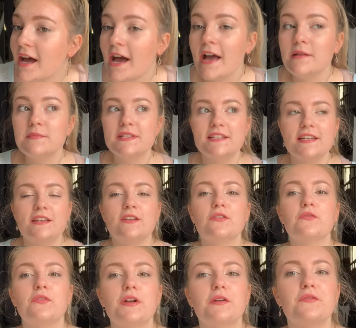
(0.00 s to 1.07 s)
I'm standing
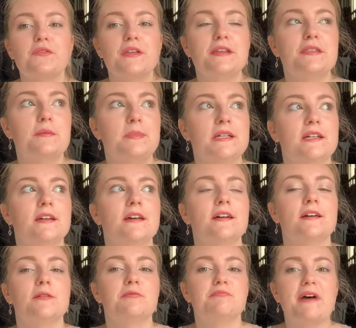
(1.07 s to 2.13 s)
in front of like the big
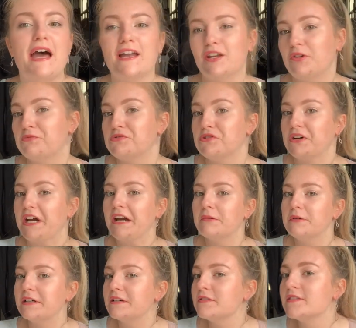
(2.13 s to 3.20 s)
patio door at
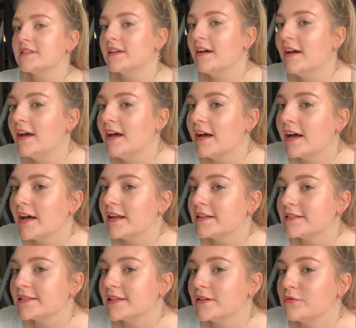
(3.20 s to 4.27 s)
my house and
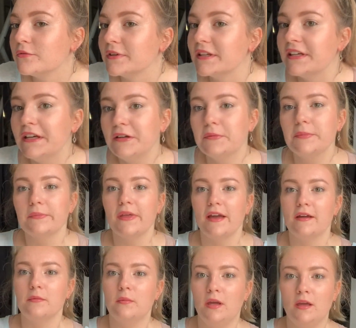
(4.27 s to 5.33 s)
it's like really
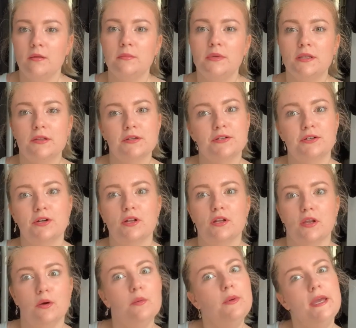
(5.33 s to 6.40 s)
like making me look
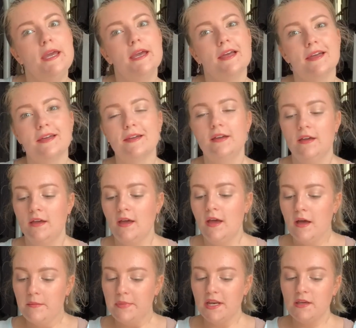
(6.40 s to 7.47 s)
glowy.
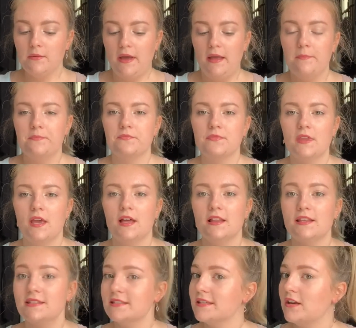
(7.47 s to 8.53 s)
But anyway,
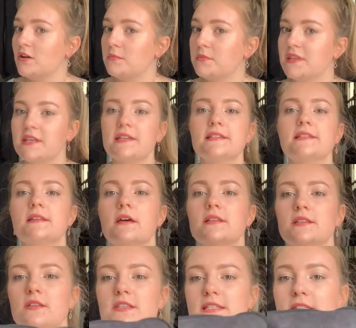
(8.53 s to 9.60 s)
let's get on with this.
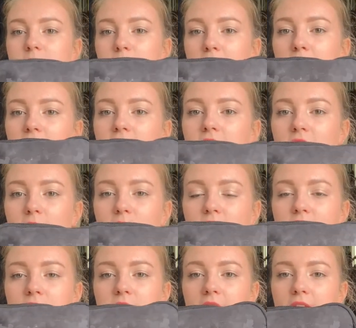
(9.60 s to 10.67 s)
So this is my bag that I'm
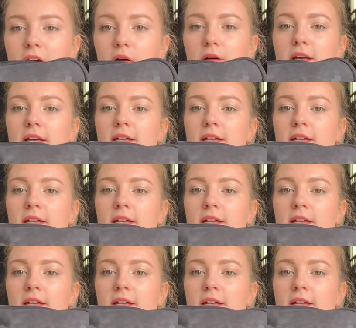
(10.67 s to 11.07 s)
using right now.